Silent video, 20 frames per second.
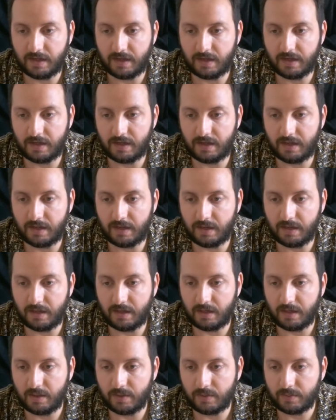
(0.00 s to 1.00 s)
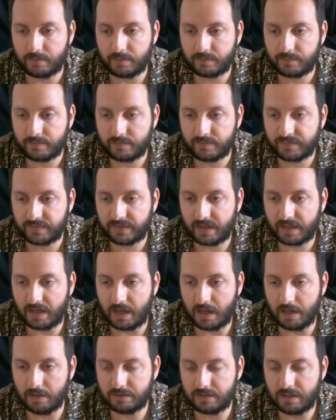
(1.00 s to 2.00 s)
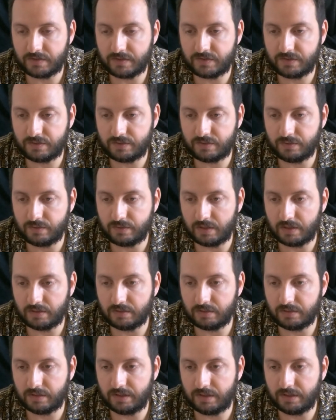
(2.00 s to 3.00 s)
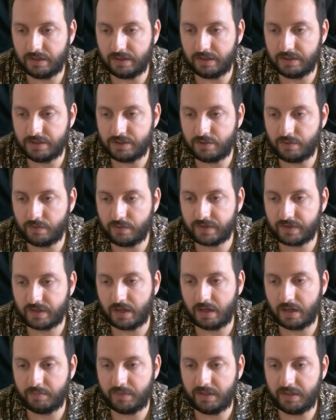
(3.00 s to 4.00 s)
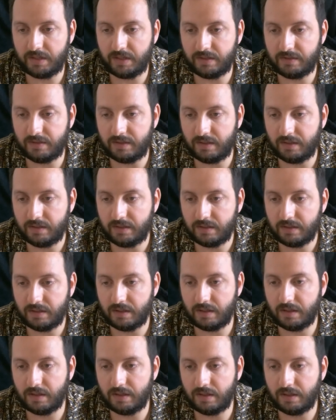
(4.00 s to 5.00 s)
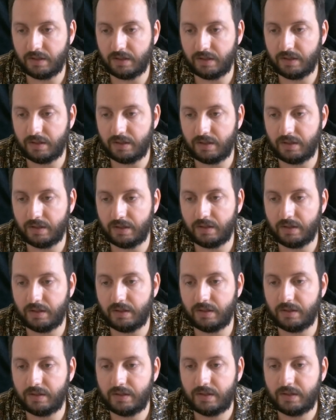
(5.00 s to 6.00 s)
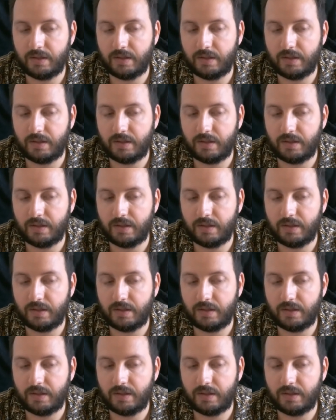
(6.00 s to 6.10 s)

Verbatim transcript: Uh, how does to handle the issue of scalability? Uh,